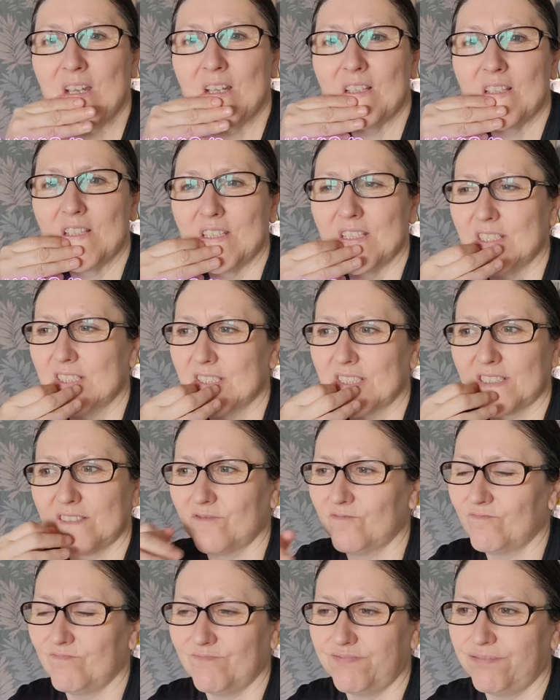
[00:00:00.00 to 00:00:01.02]
He's,
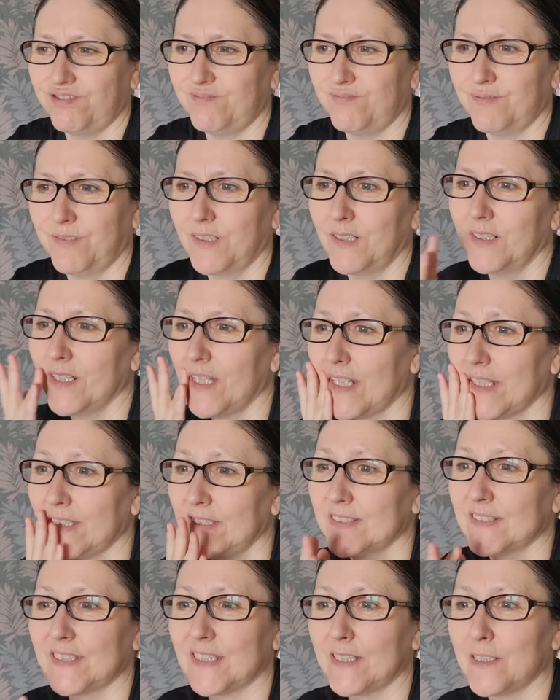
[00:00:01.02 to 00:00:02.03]
like you've
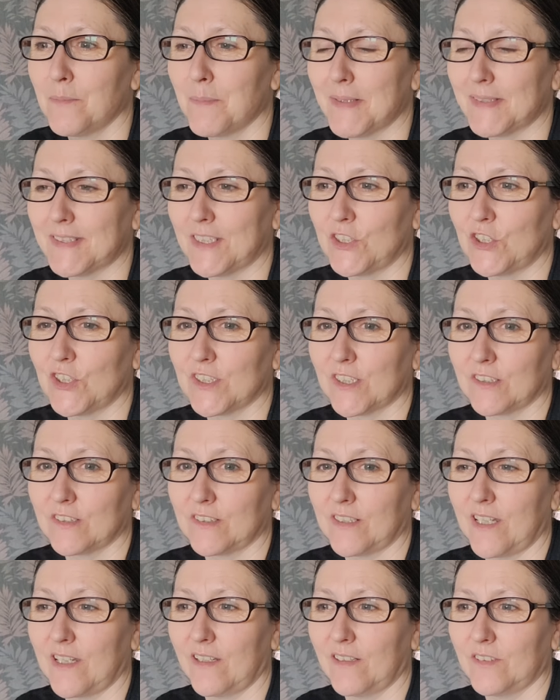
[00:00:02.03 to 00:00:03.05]
seen the messages
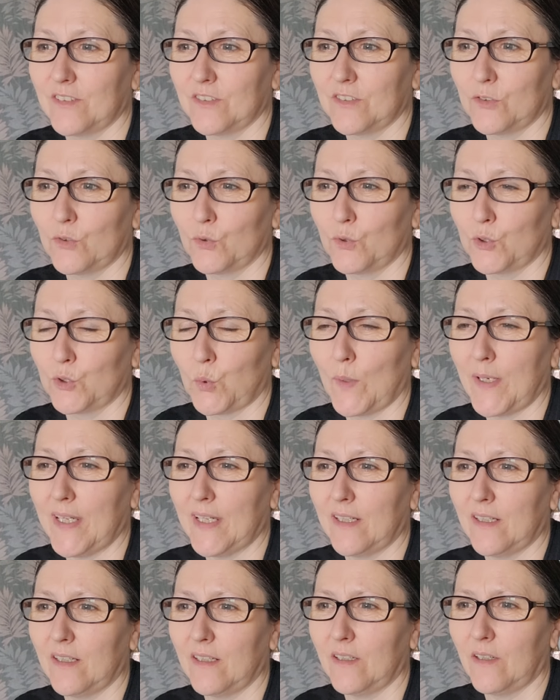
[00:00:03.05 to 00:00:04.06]
on
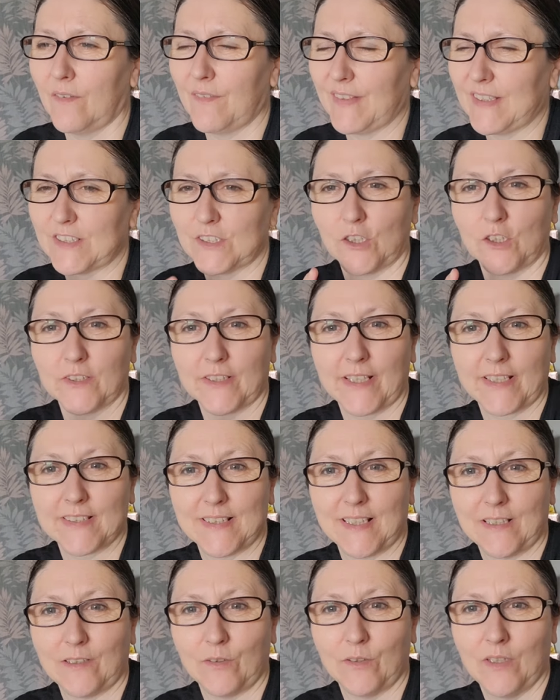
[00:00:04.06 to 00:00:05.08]
Twitter, I think it's called X
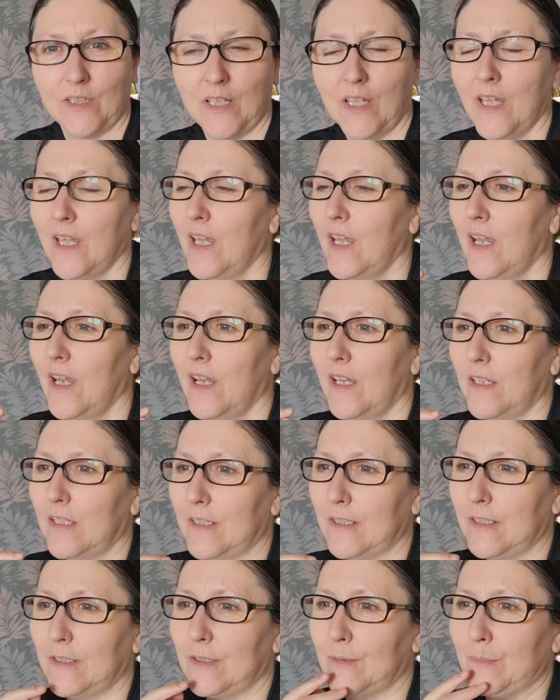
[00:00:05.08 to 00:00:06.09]
now.
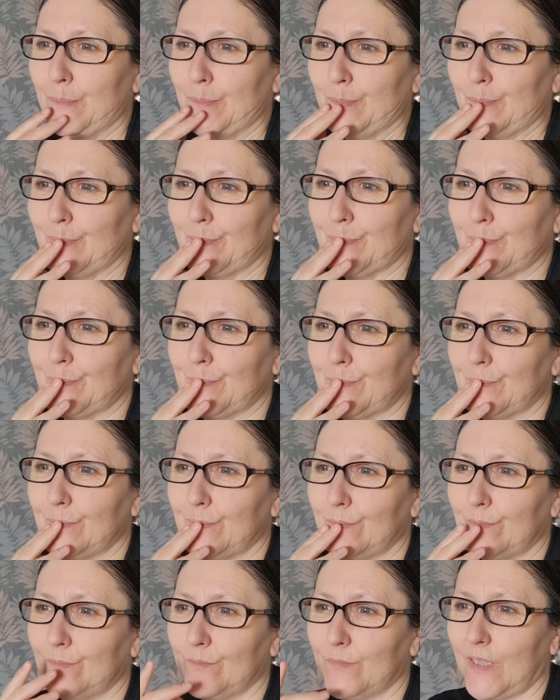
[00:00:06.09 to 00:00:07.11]

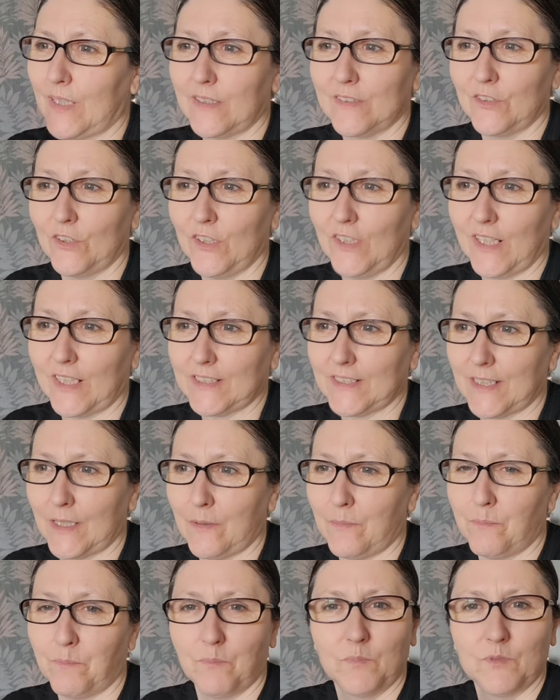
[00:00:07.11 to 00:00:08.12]
That young
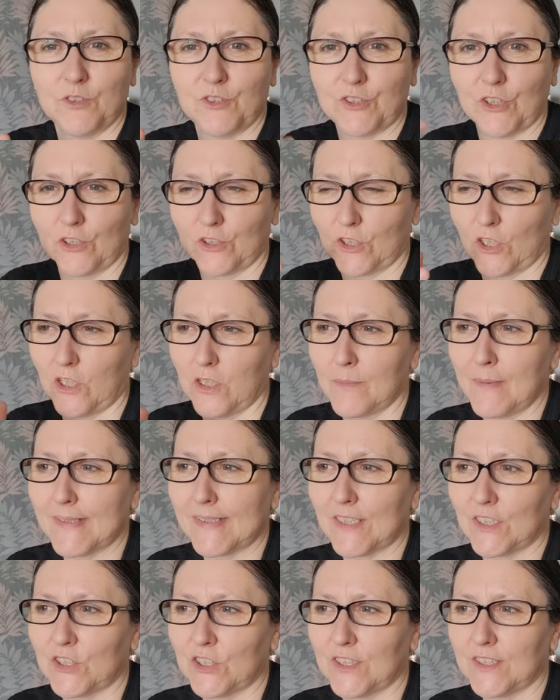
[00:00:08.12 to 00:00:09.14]
lassie showed all the
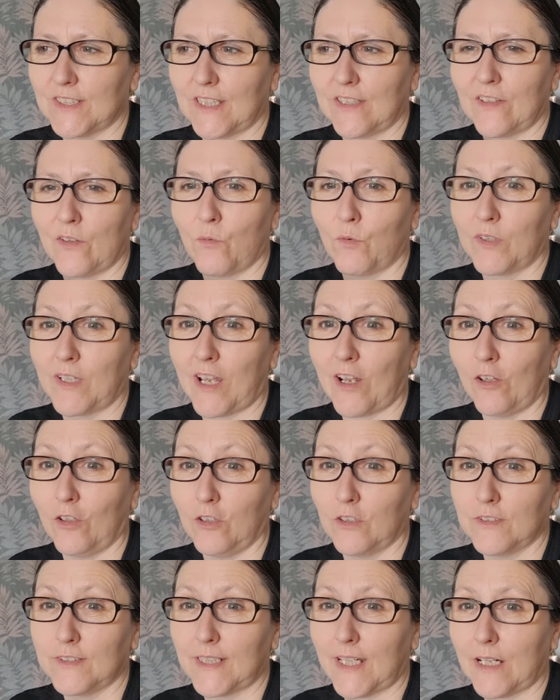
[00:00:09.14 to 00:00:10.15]
messages, then the one at
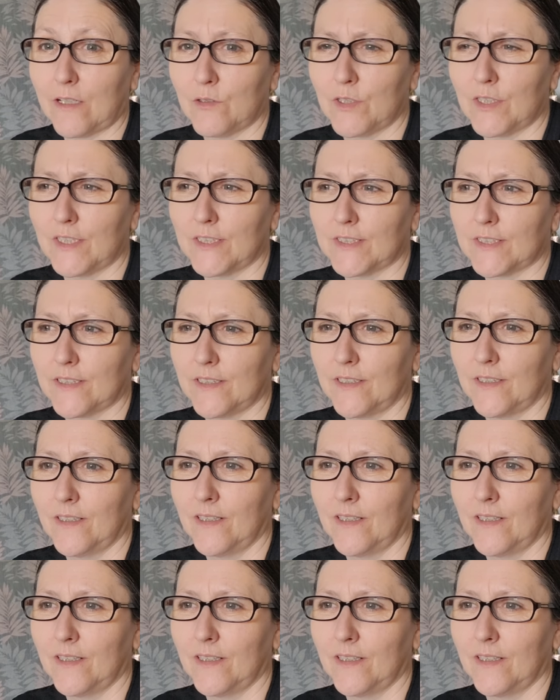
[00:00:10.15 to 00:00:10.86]
Alton Towers,